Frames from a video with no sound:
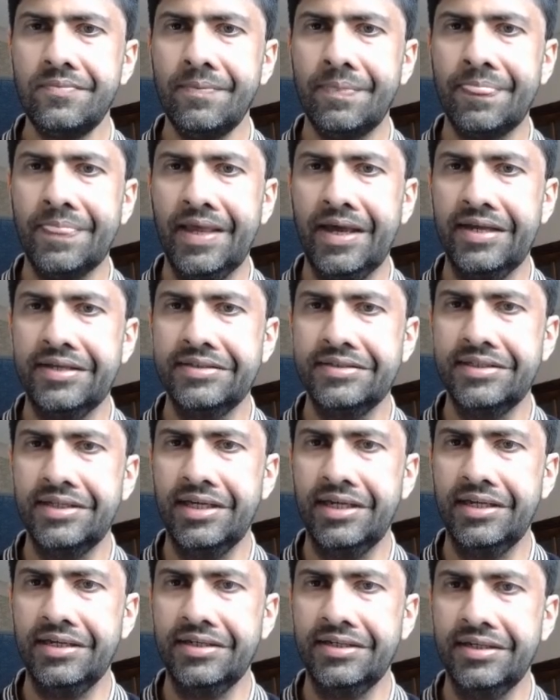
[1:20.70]
and
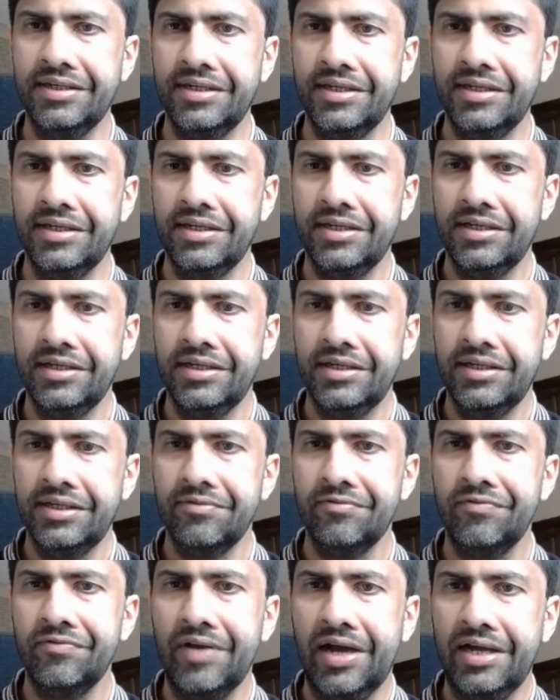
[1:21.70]
in
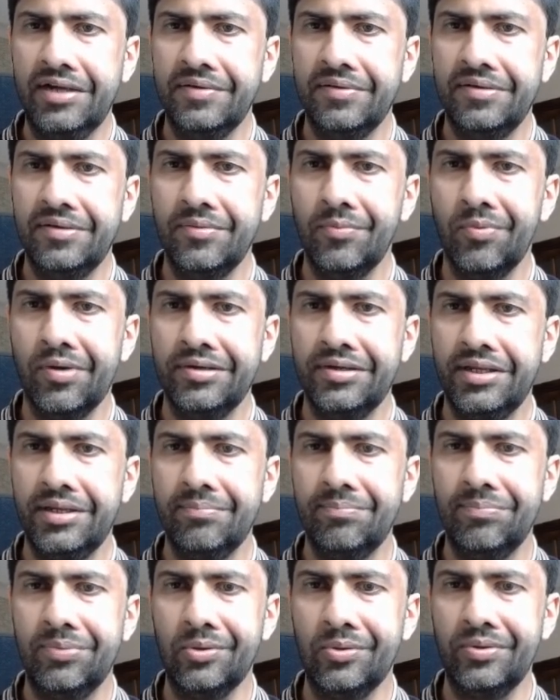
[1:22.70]
values we want
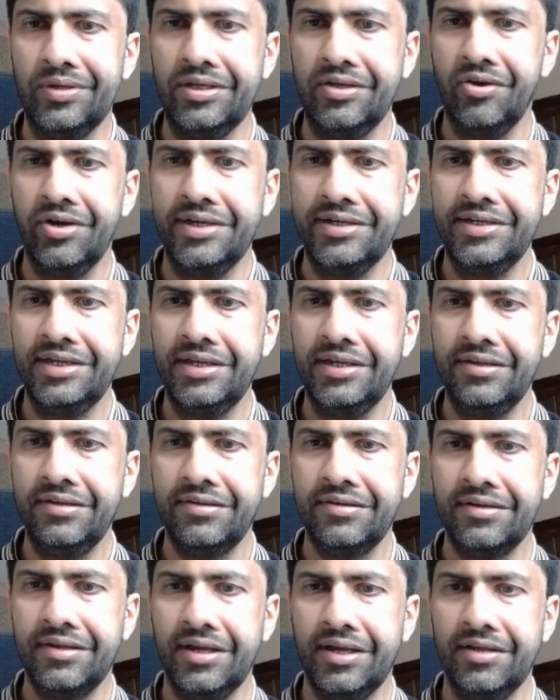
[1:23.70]
employee
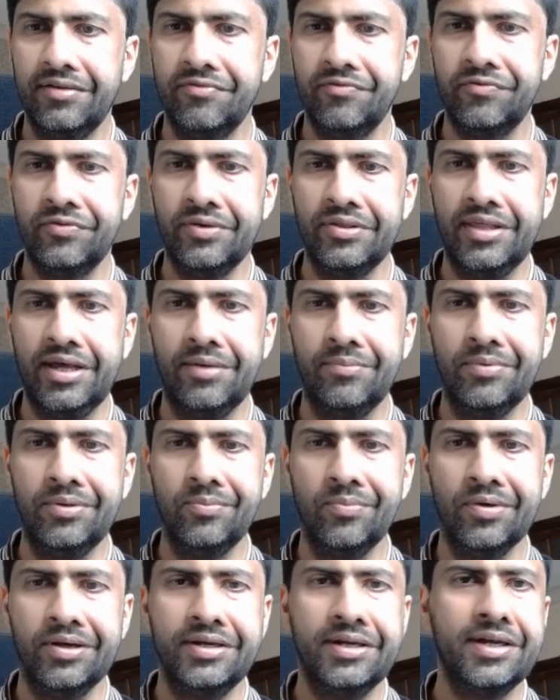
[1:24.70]
IDs, and for that we
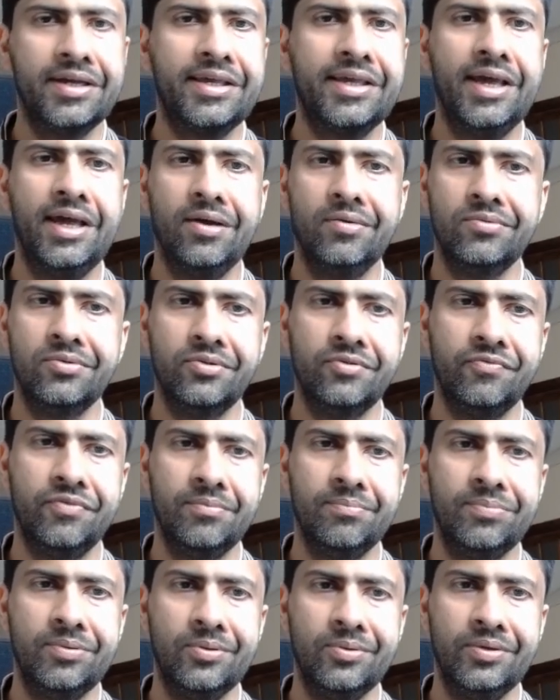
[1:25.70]
want a count of
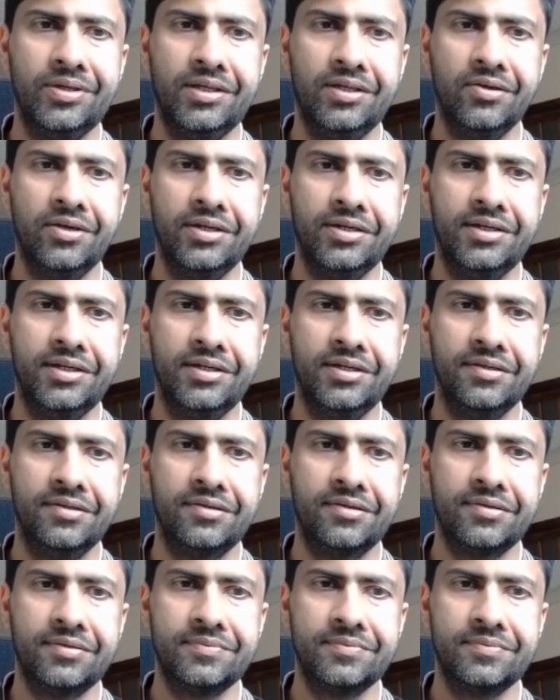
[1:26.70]
employee IDs.